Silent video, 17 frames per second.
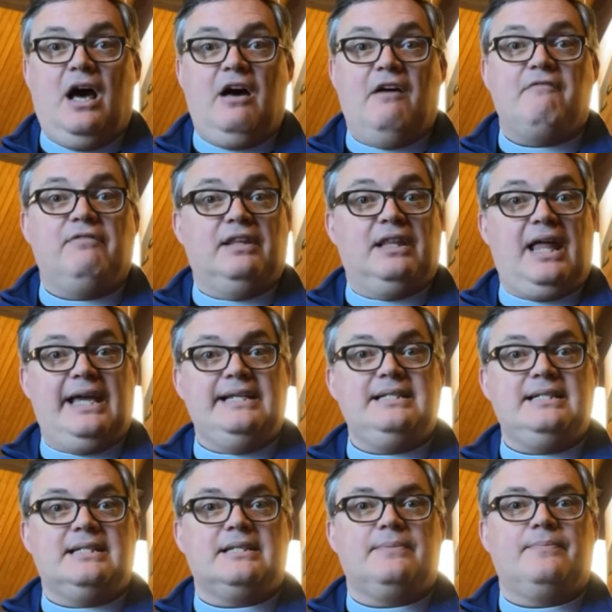of
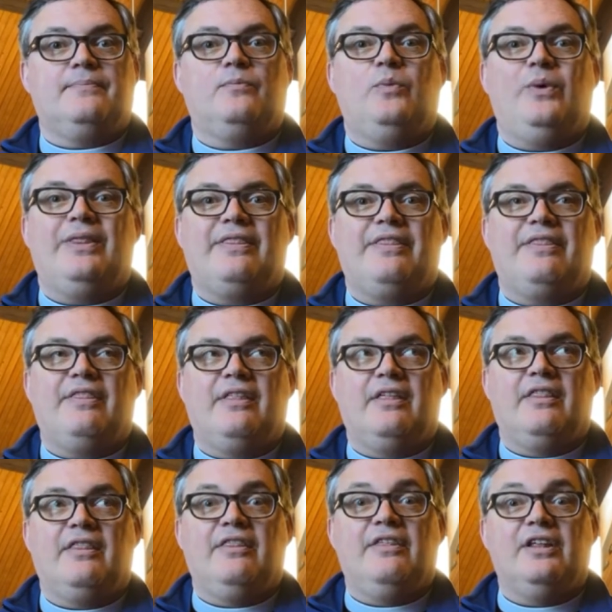light with
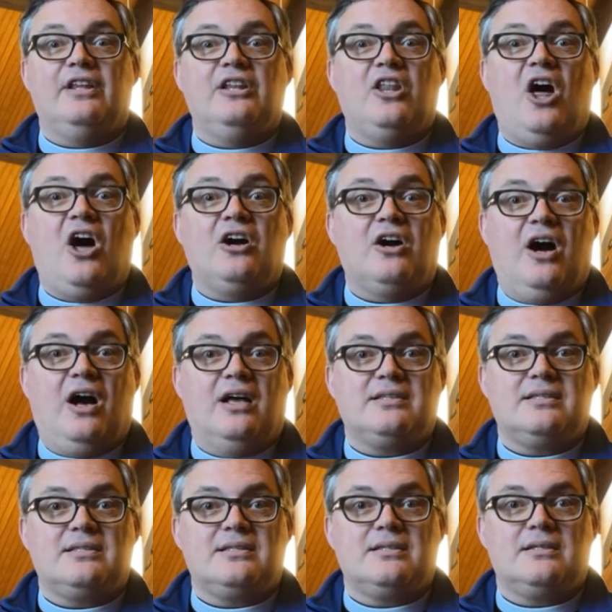the
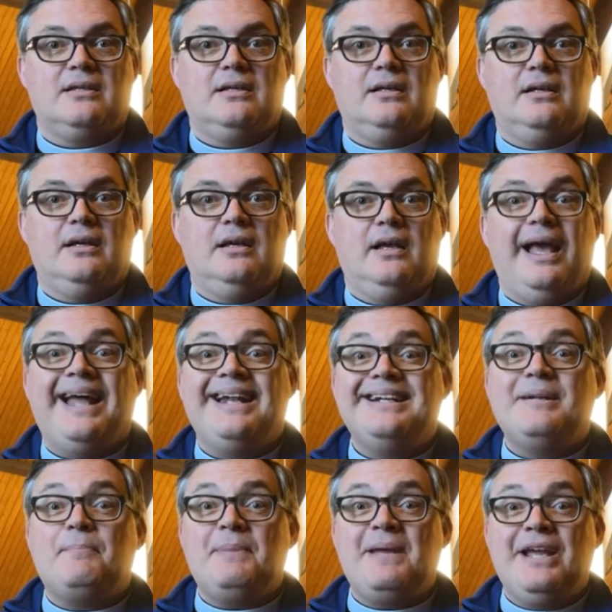Logos. And
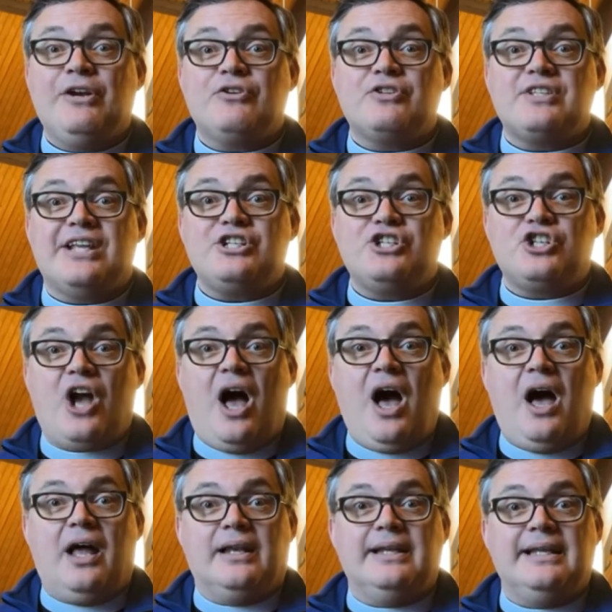it appears that
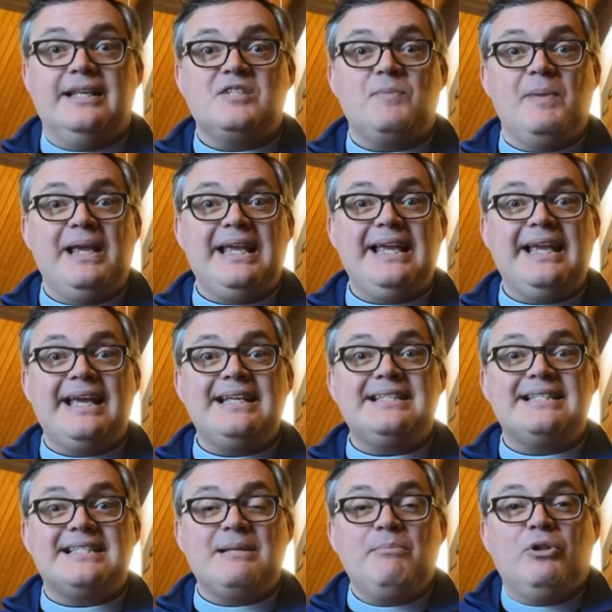John is making a
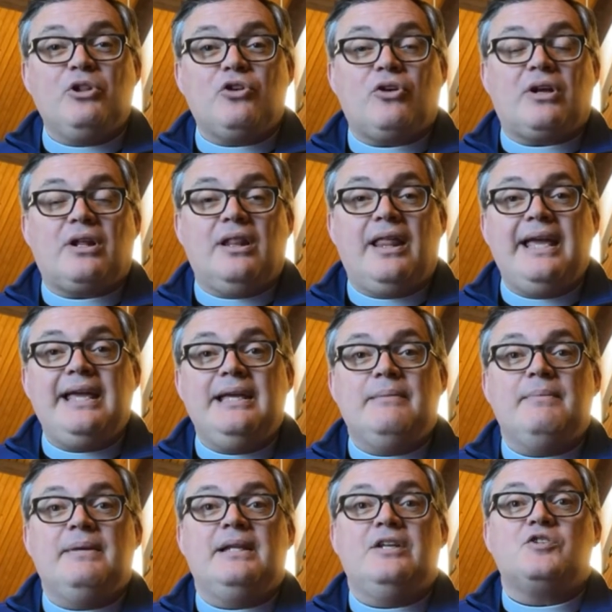similar
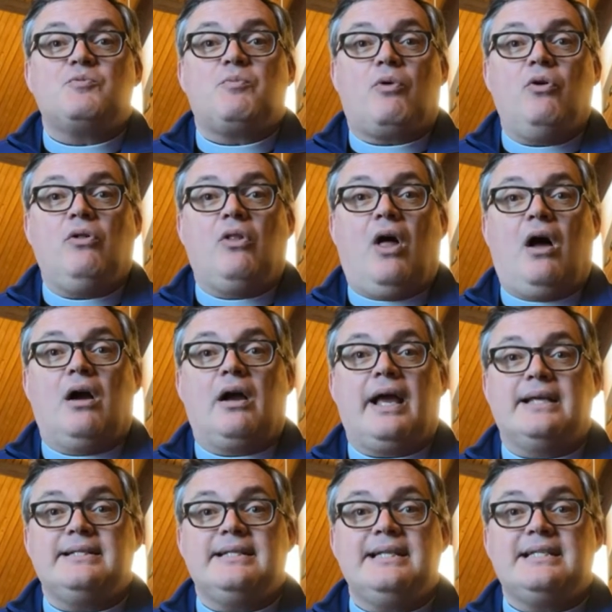claim in his prologue,
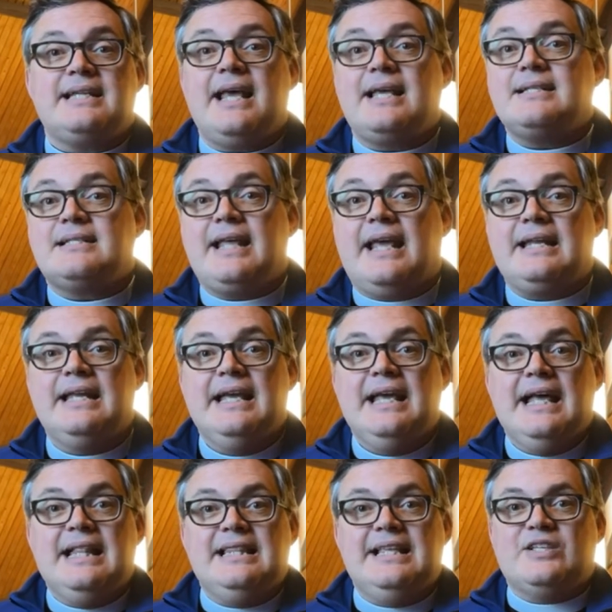as he says that
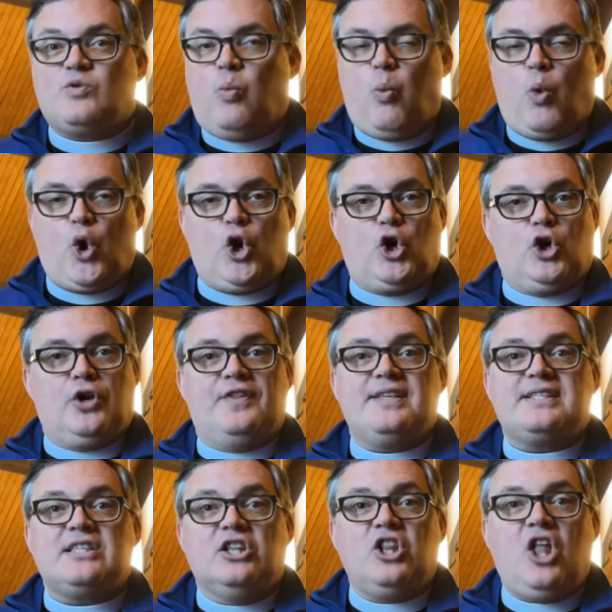this word,
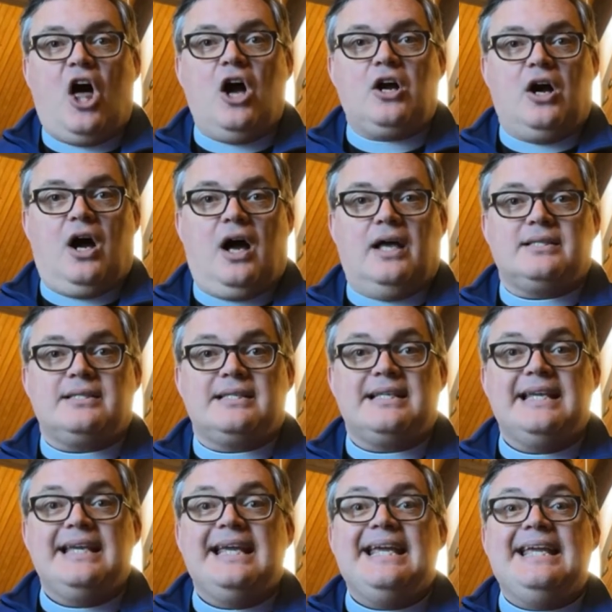this
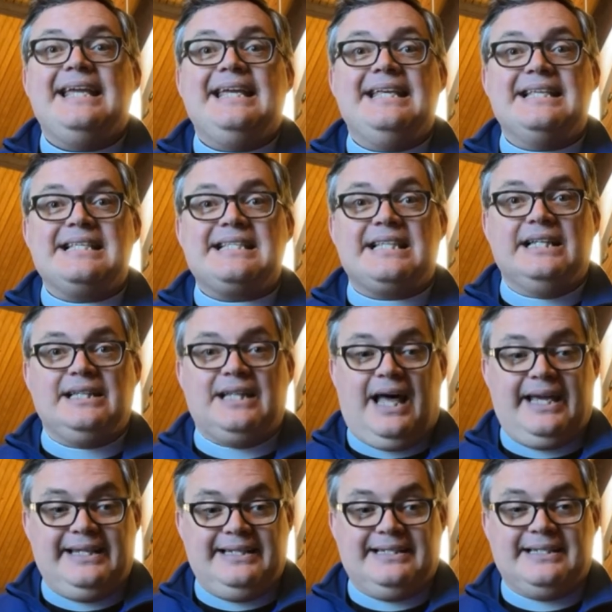Logos, is the
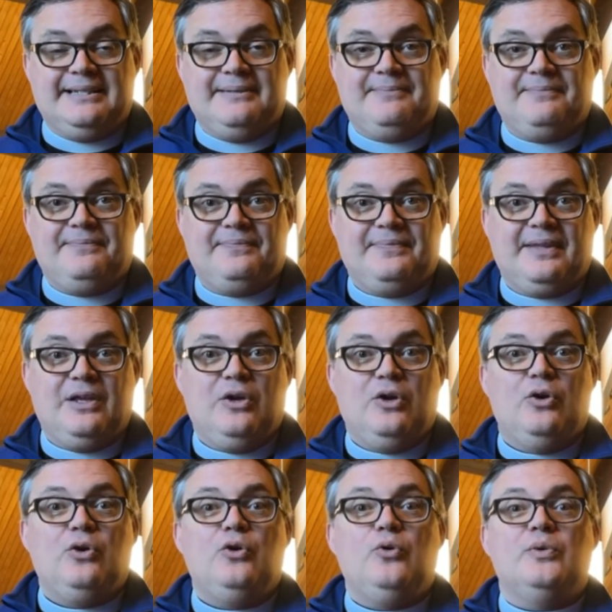light
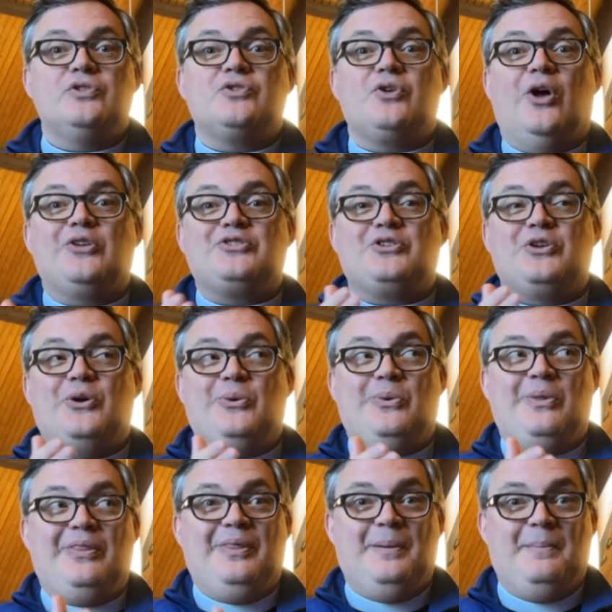who is
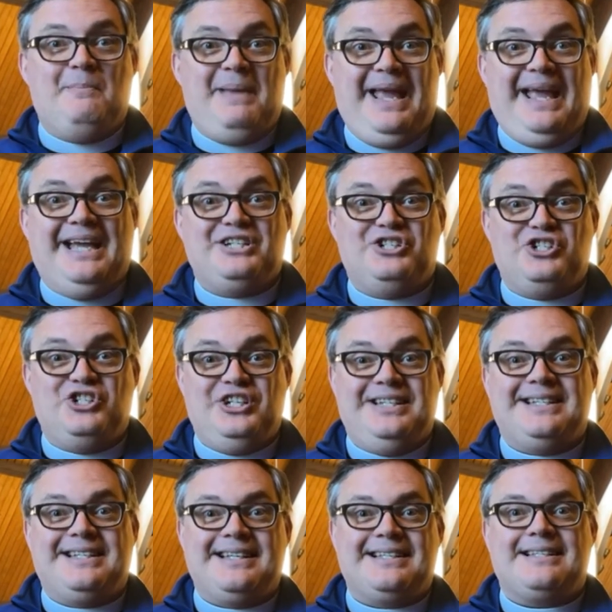also the man
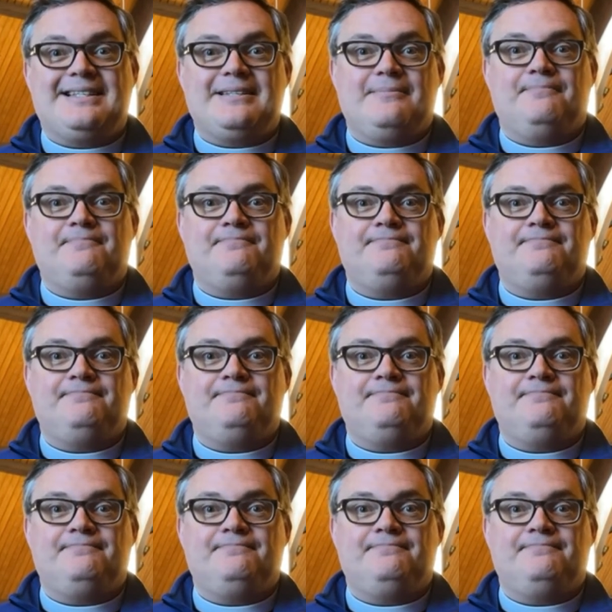Jesus.